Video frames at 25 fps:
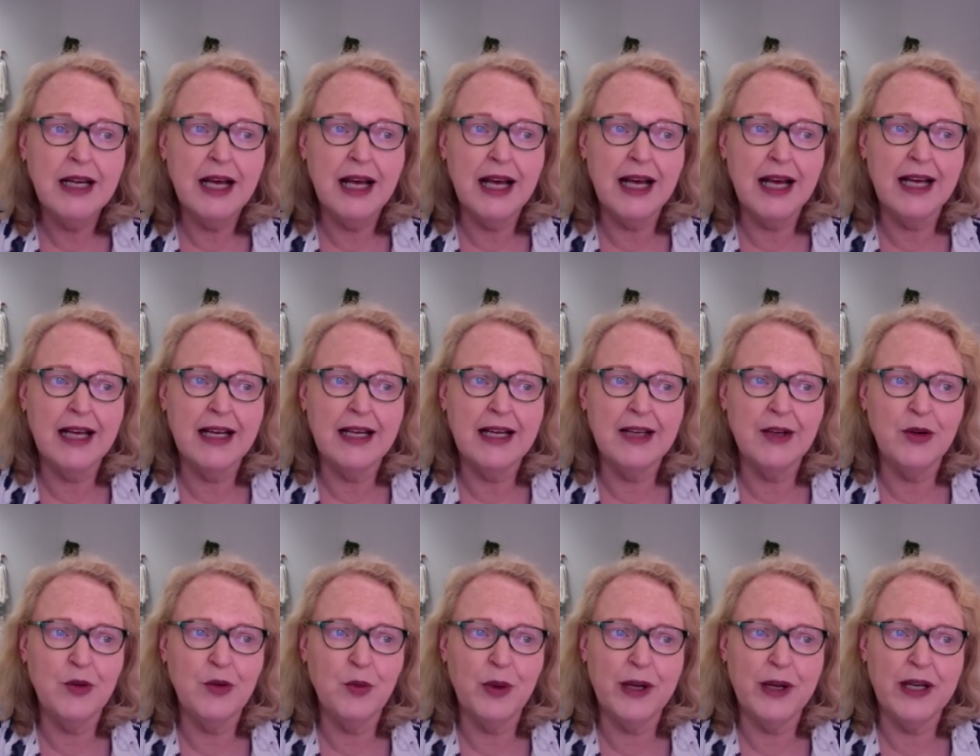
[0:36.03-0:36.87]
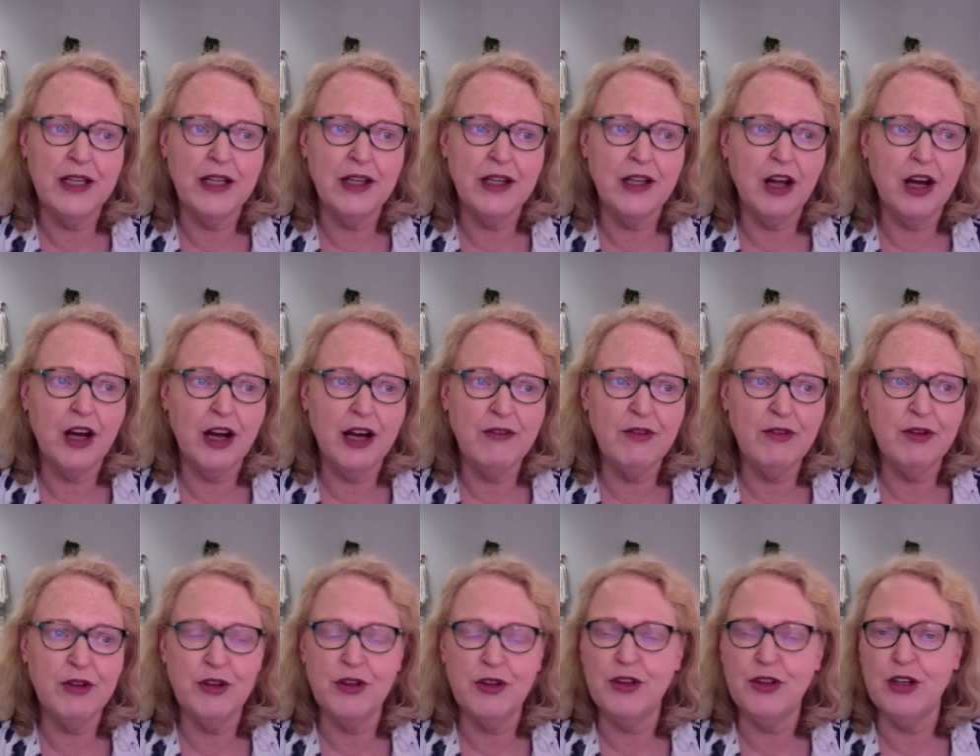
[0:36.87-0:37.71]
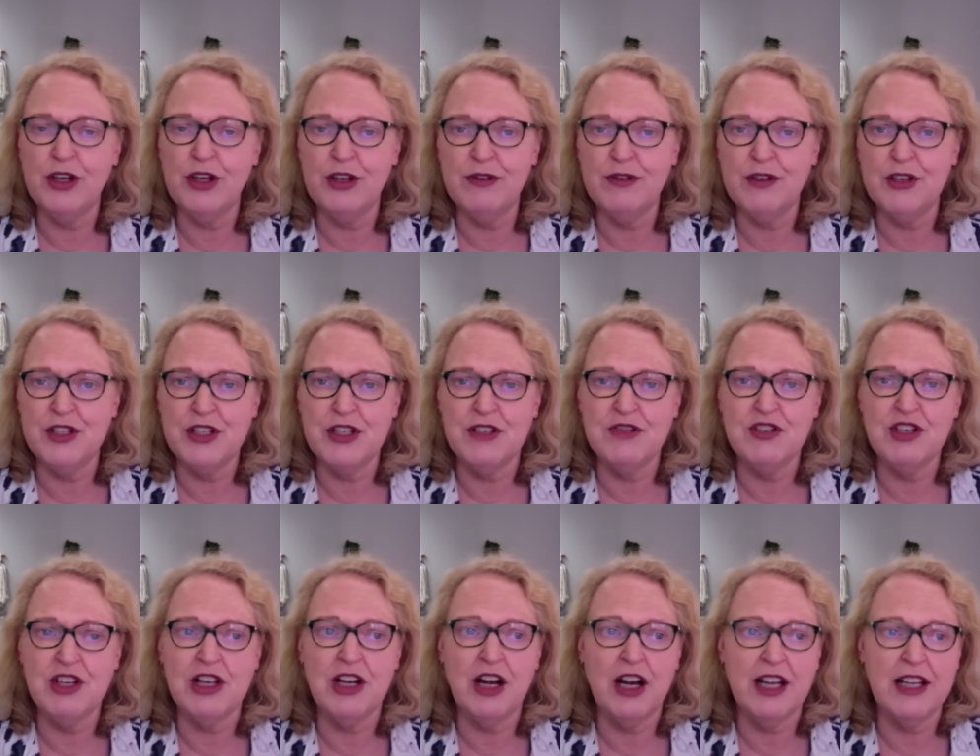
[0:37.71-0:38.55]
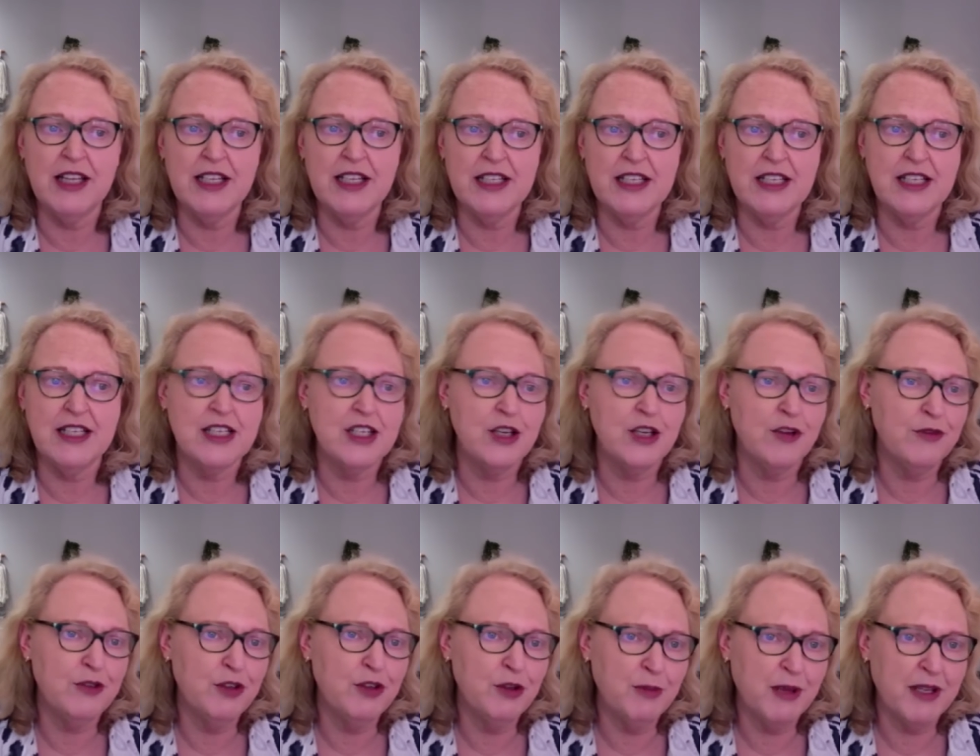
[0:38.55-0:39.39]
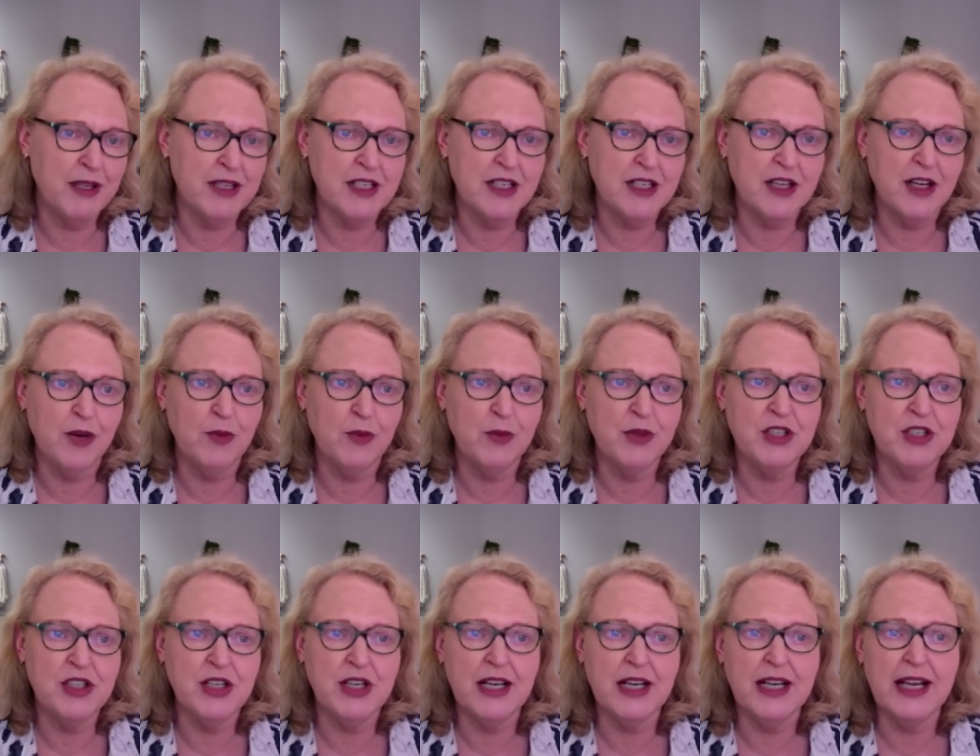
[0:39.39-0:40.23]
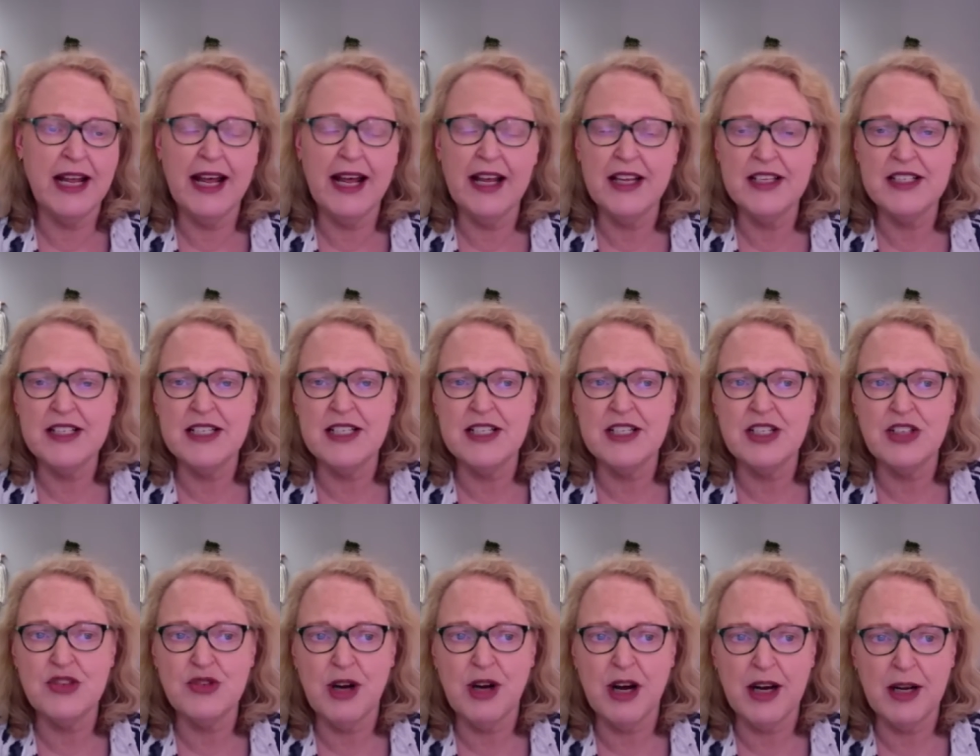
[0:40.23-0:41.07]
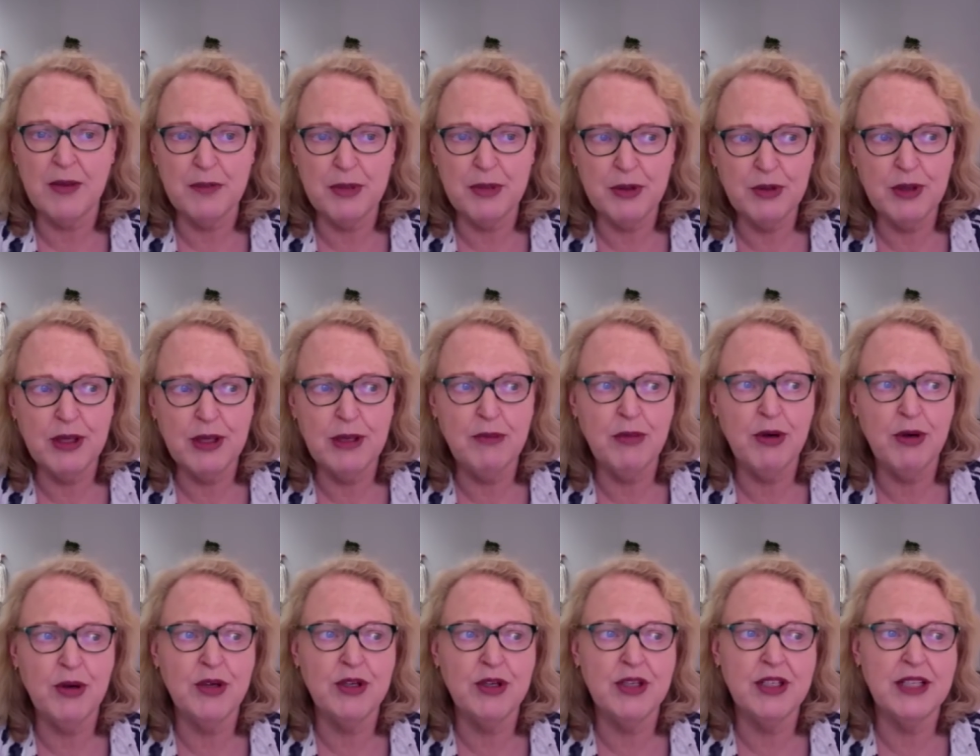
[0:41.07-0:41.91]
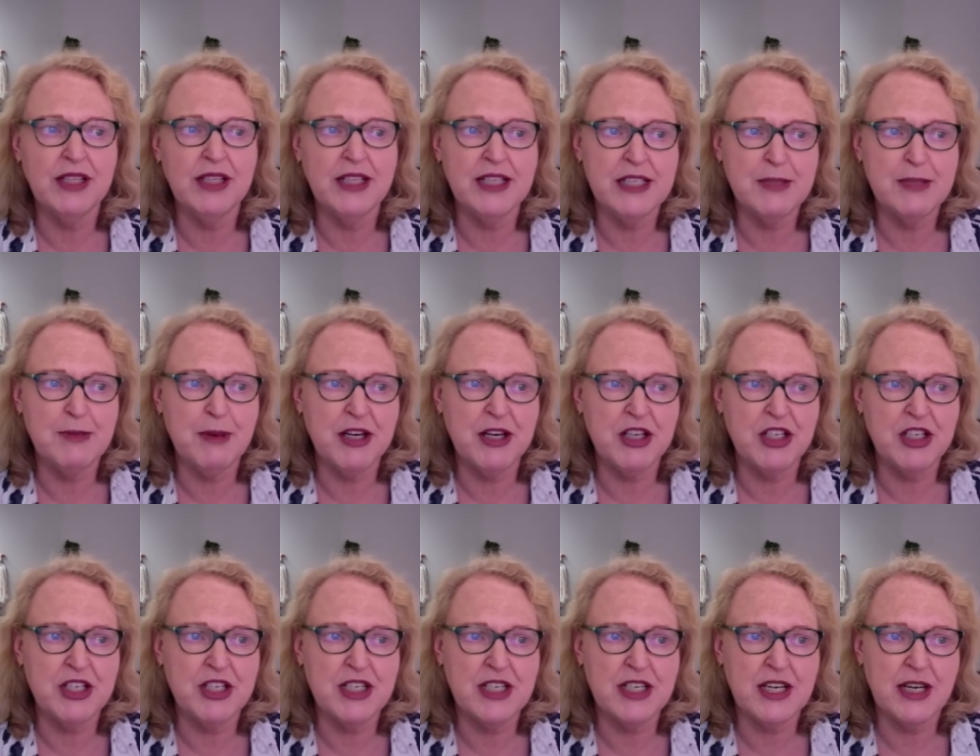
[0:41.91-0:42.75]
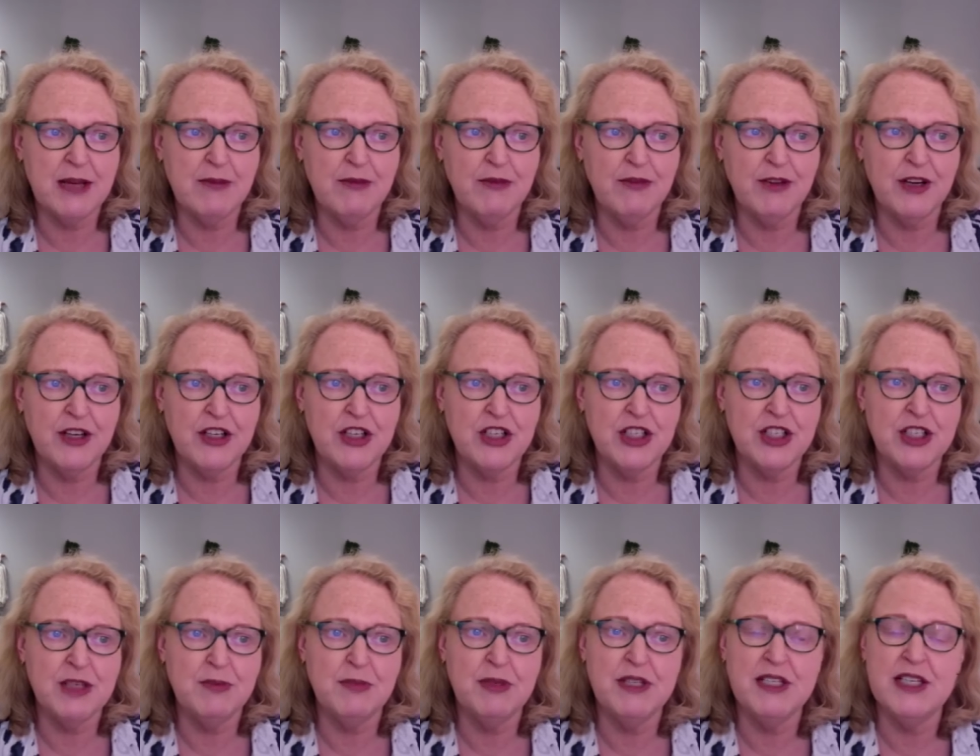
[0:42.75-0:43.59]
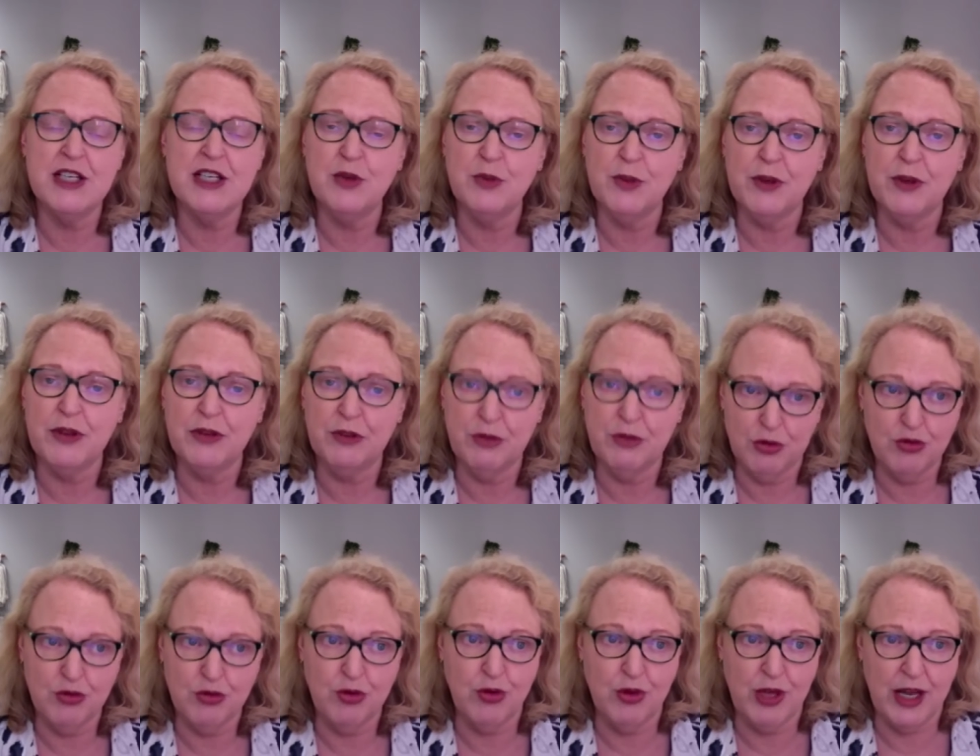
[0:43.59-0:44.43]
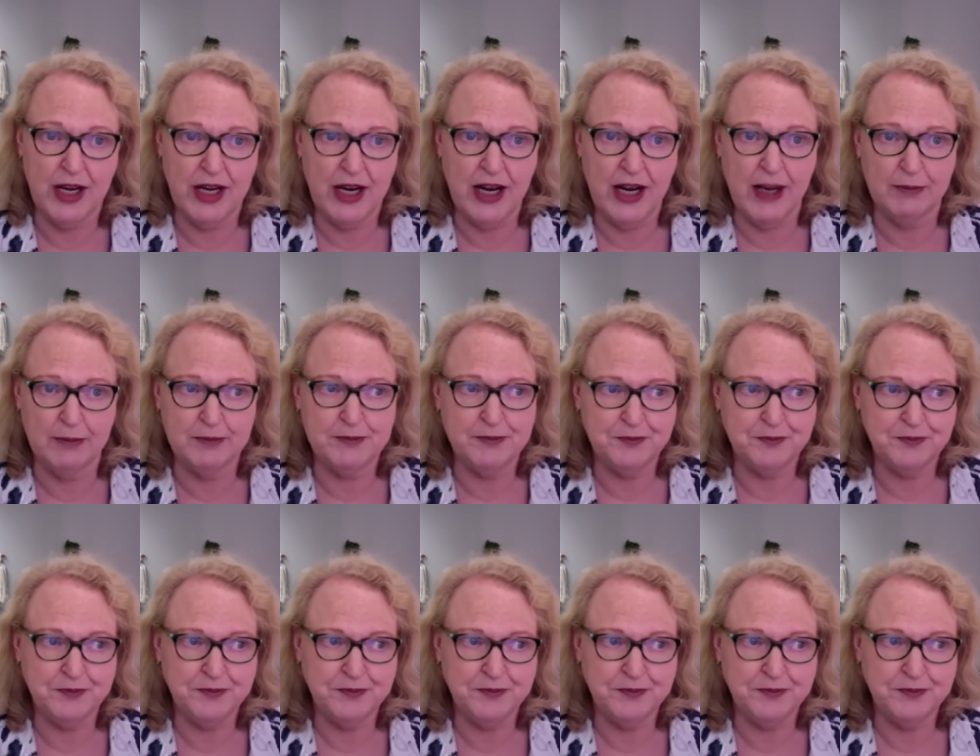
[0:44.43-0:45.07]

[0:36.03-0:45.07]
went live on the 31st of July this year, so a few months ago, which allows the strata building bond and the inspection scheme function to be dealt with through that hub.